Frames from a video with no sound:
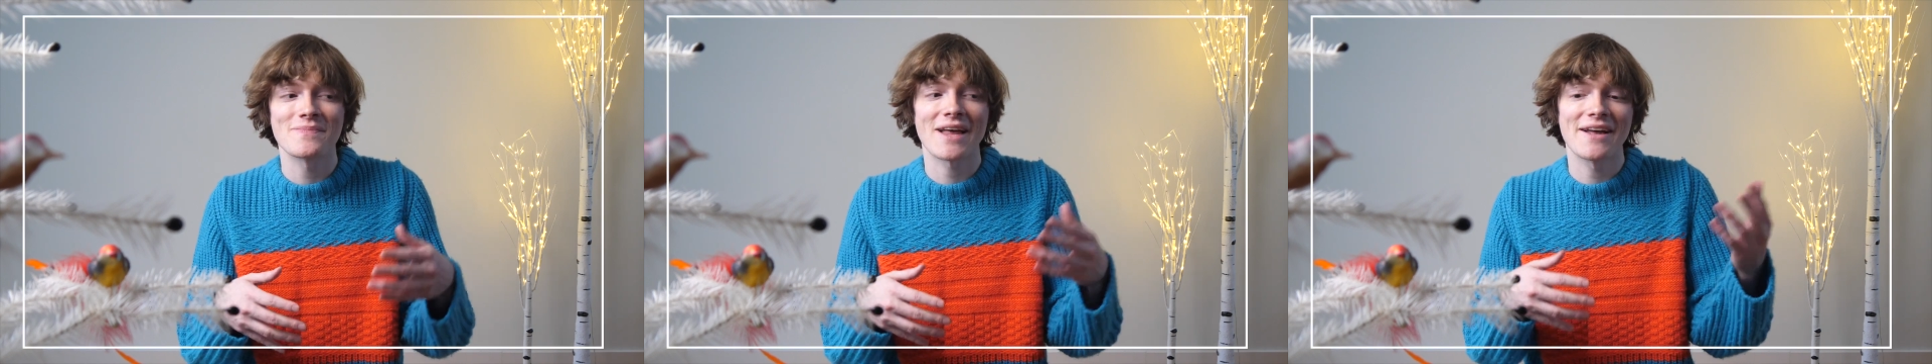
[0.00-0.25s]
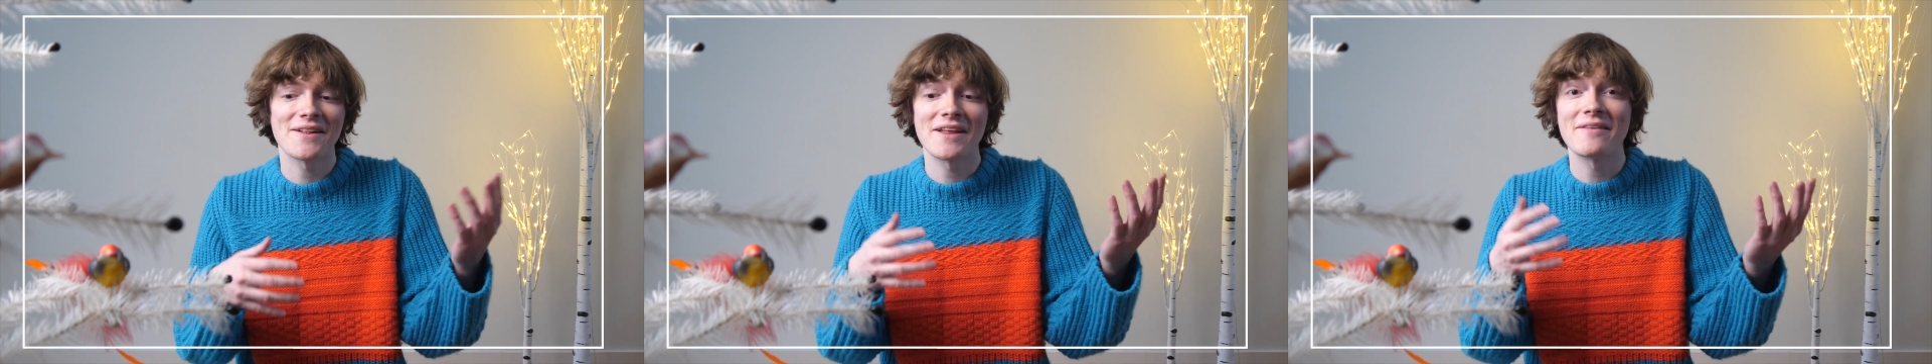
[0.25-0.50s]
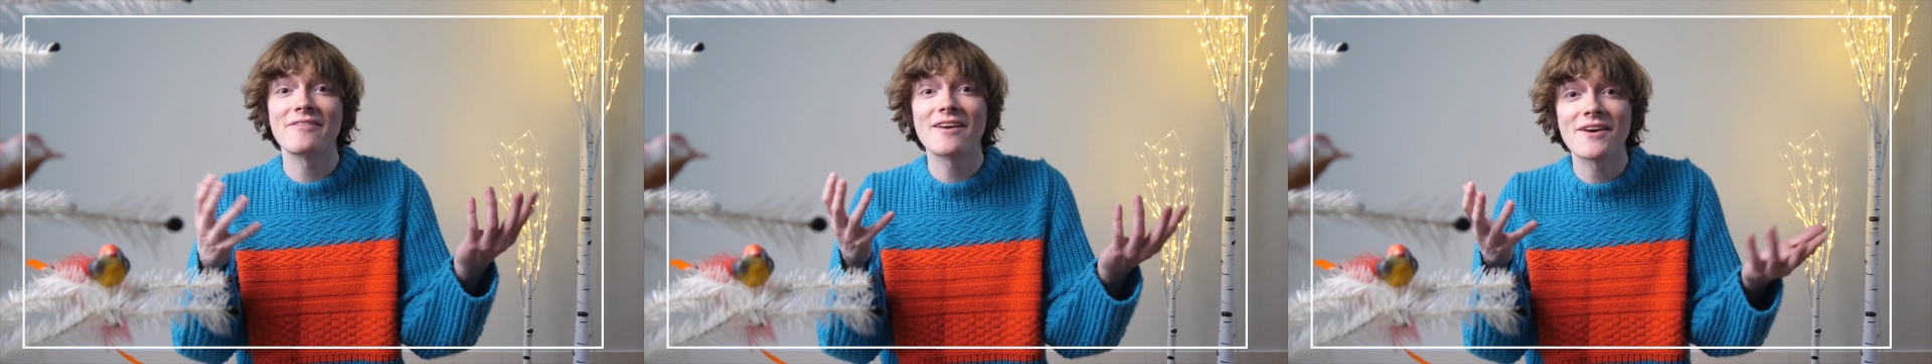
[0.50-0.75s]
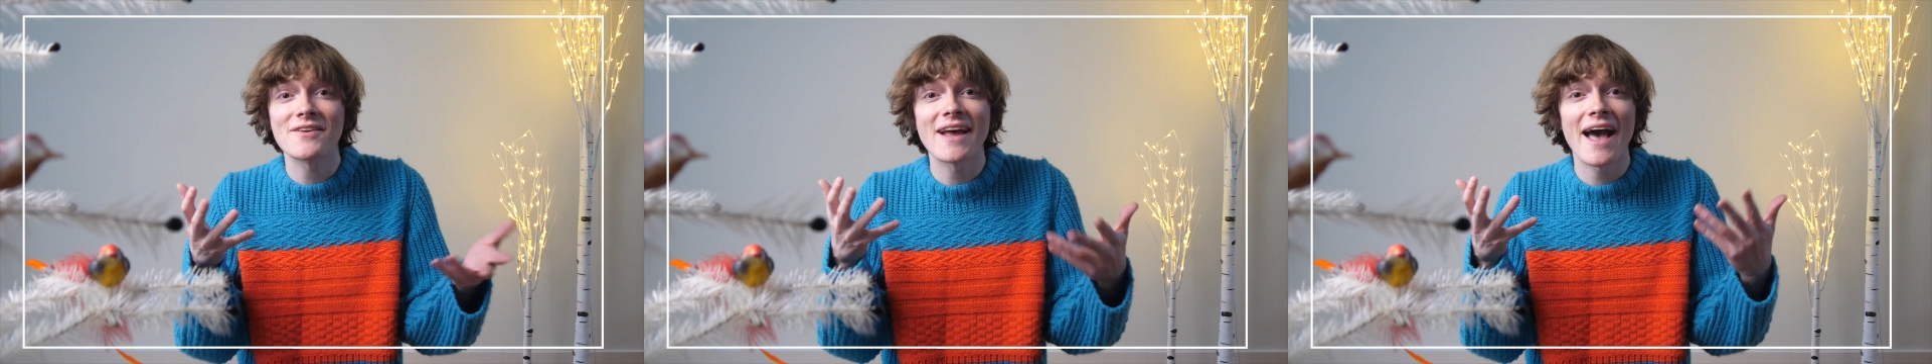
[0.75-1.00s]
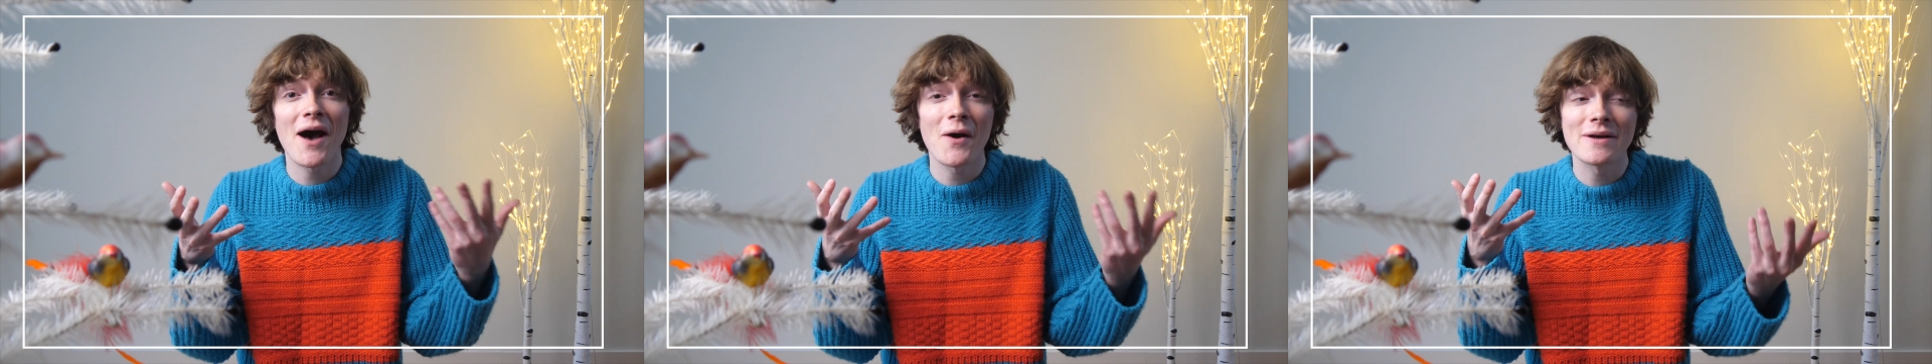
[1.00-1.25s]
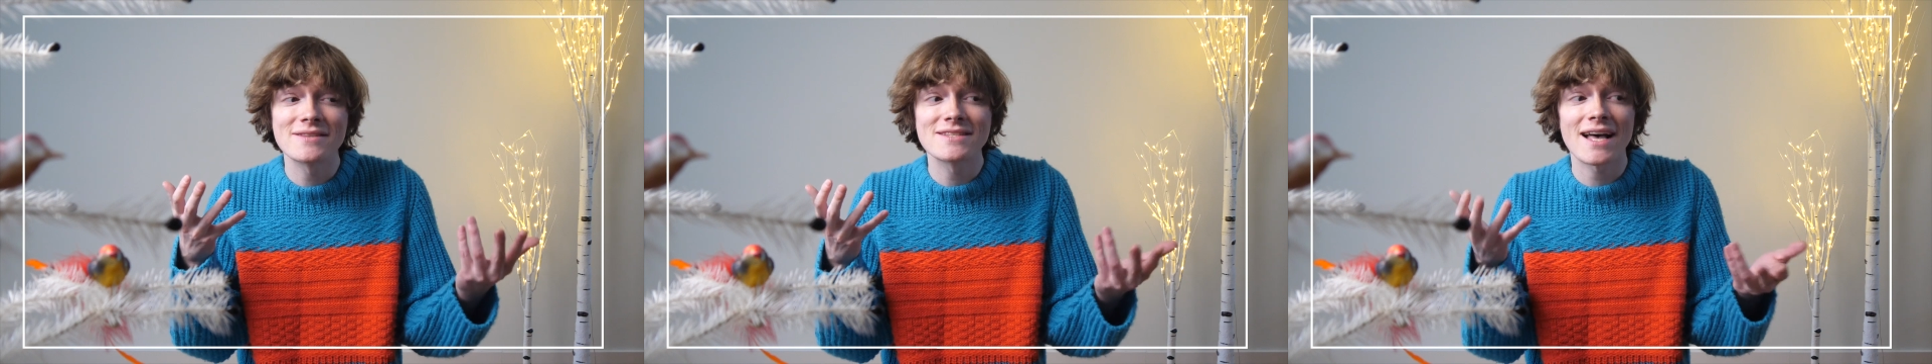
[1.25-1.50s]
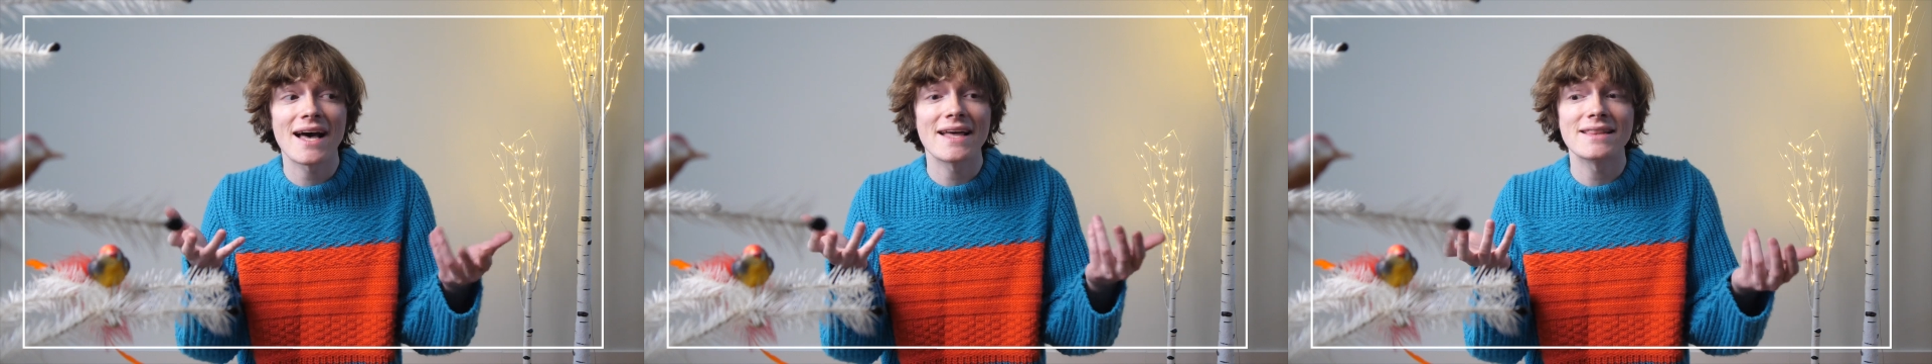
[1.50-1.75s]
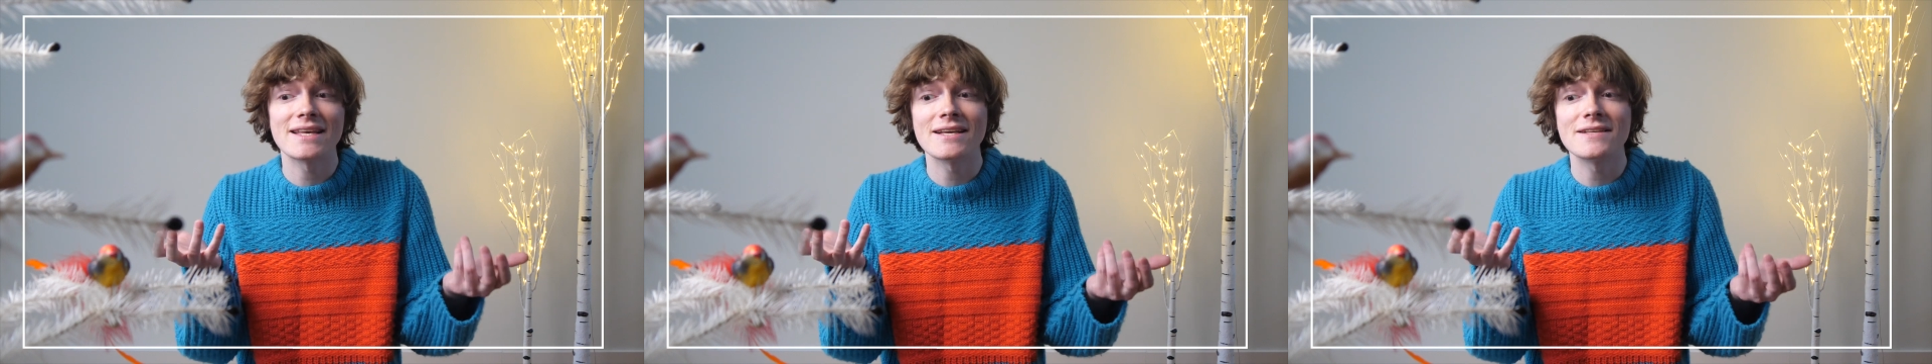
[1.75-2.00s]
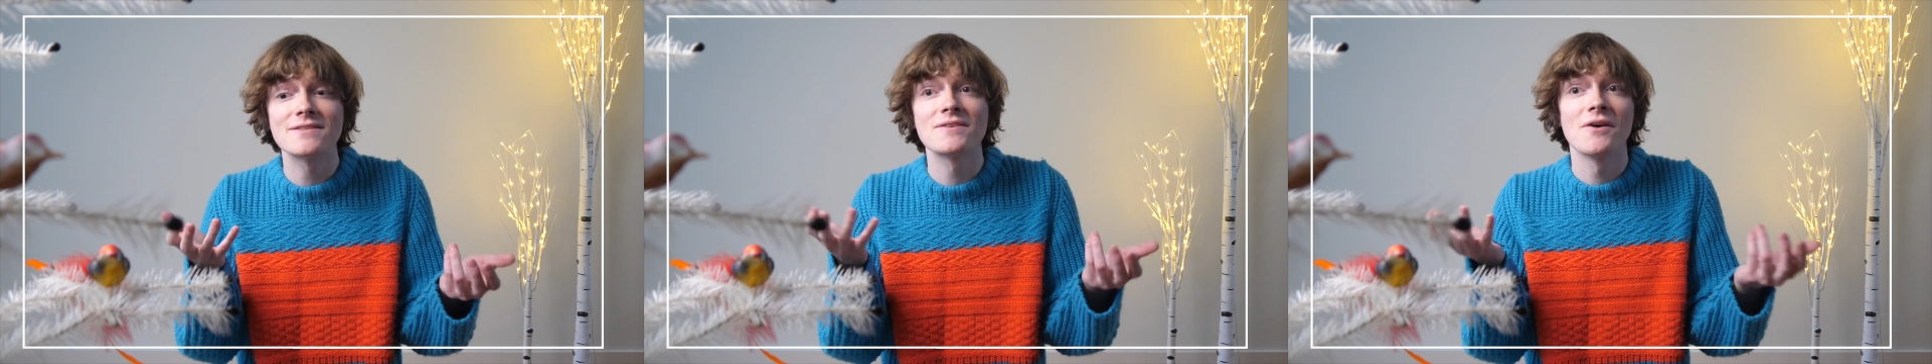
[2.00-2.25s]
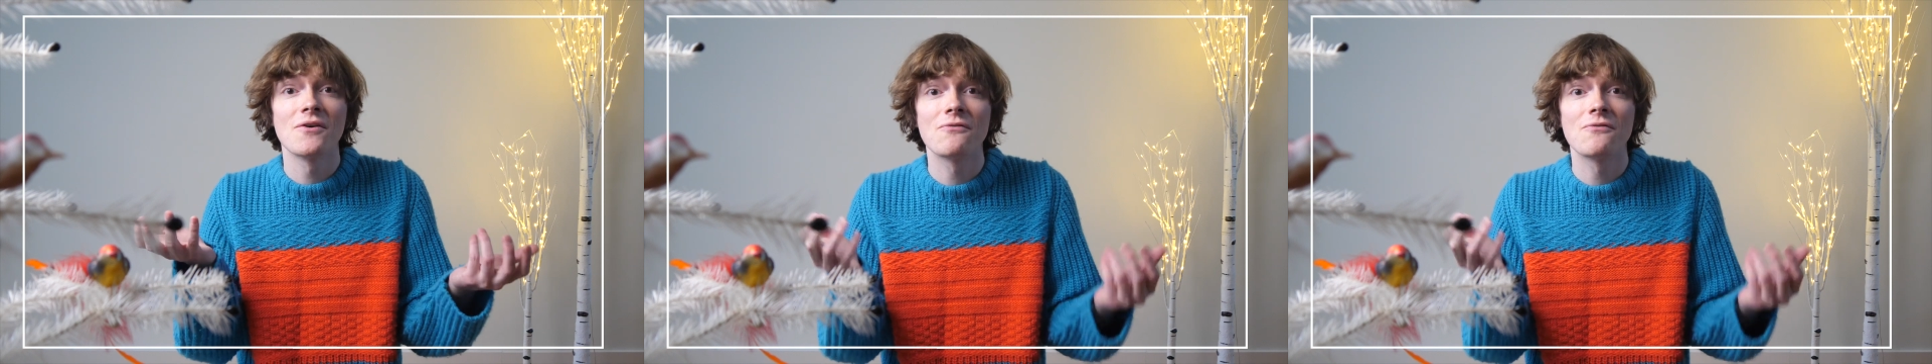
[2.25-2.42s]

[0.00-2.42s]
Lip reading: I live here now inside these